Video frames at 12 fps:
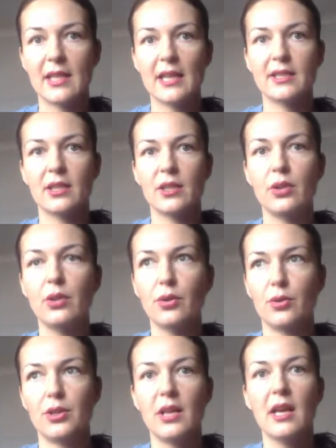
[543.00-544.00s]
that's
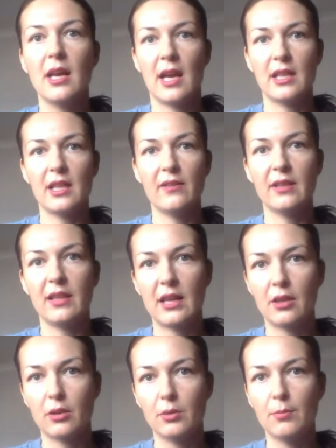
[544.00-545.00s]
huge. And even
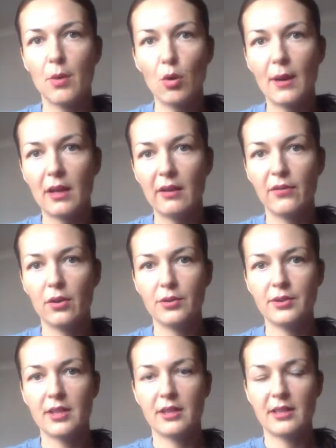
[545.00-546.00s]
like on mobile
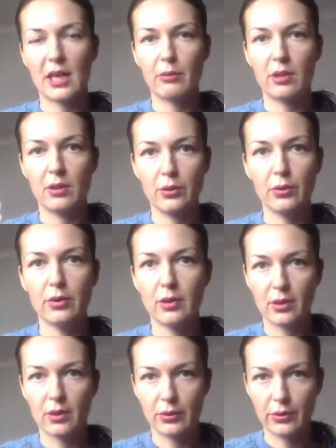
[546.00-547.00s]
phones, they will look
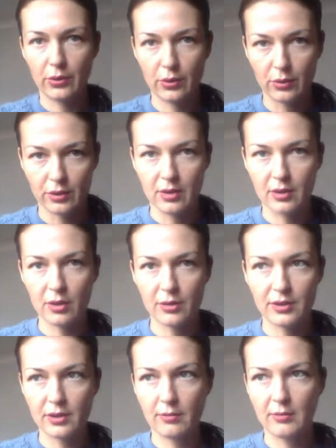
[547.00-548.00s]
good,
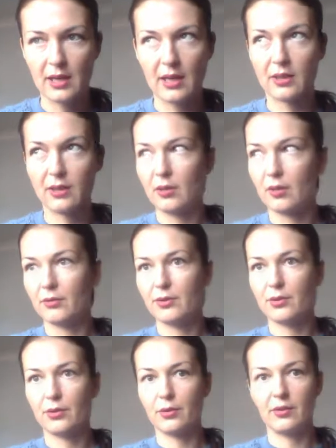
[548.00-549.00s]
not some like, you know,
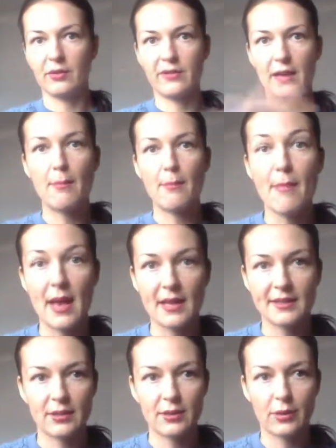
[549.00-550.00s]
sort of a
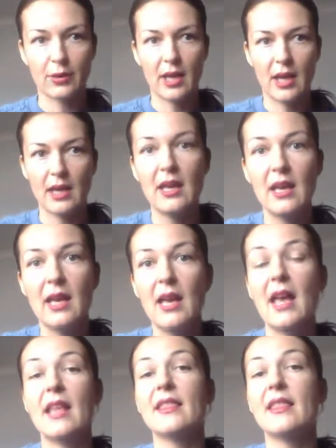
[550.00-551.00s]
mess. Okay.
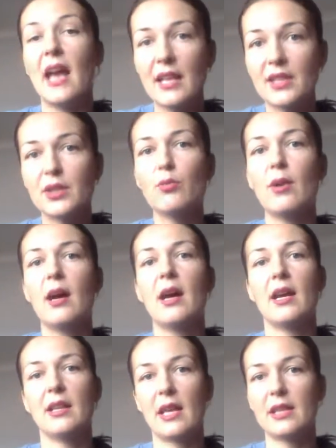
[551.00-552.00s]
And that's
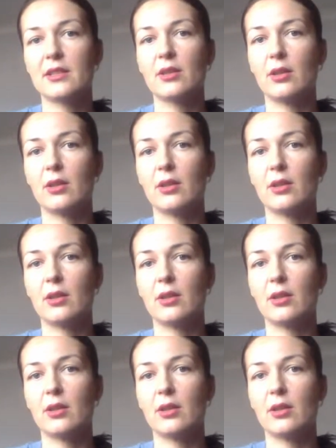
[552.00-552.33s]
why that's